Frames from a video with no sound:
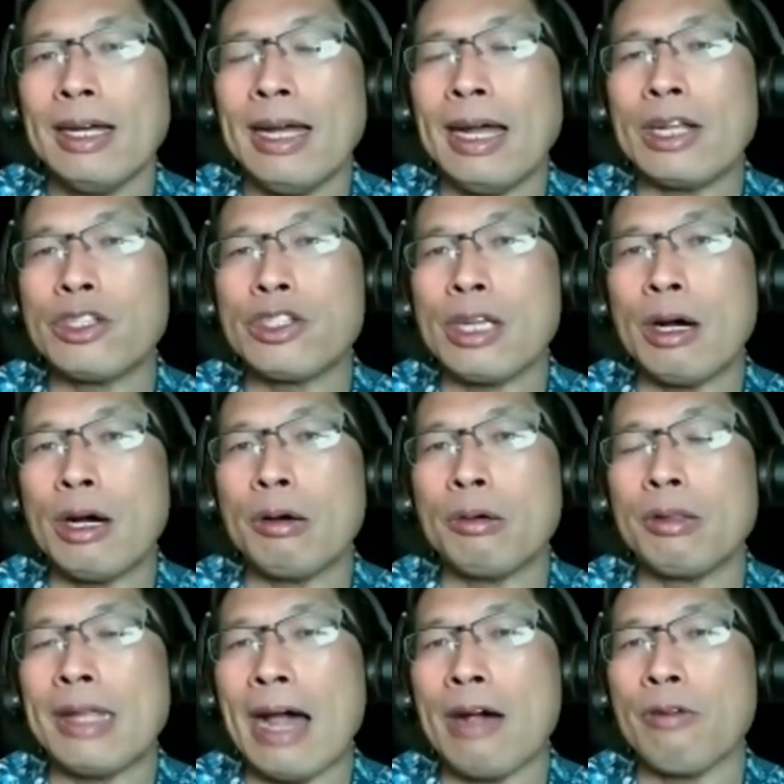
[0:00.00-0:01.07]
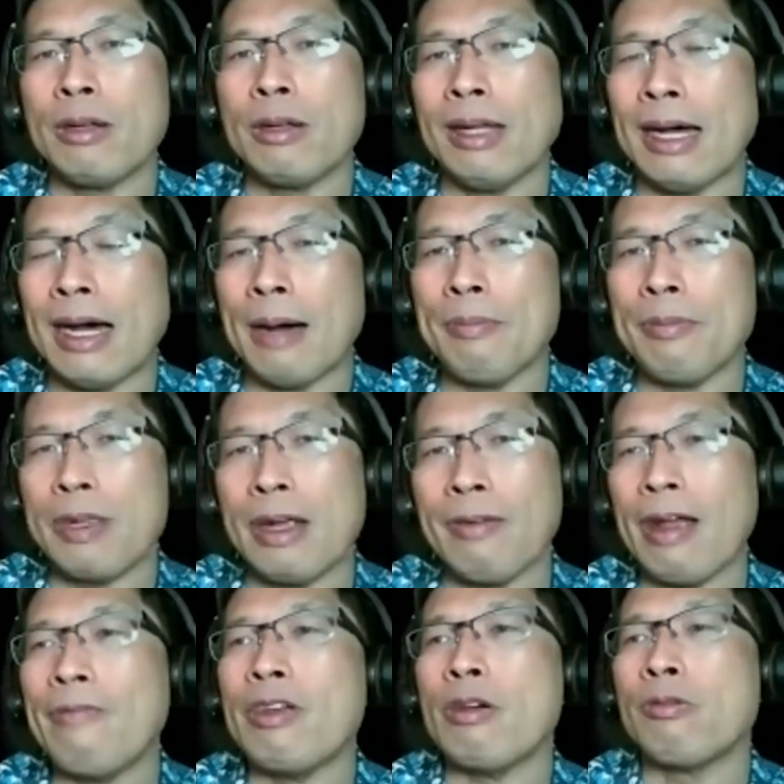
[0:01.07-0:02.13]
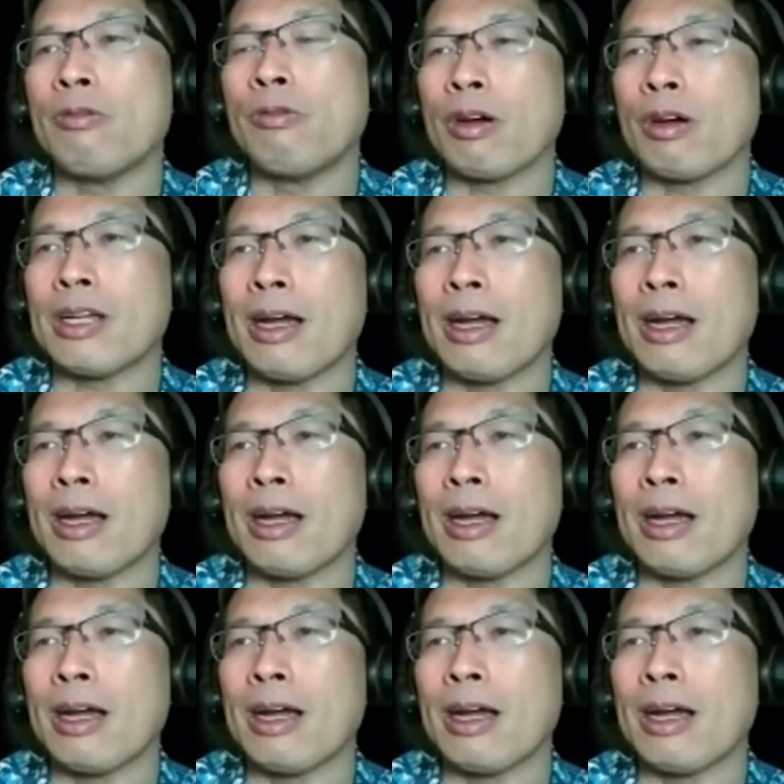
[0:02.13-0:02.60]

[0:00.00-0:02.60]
And so that would, um, if you were to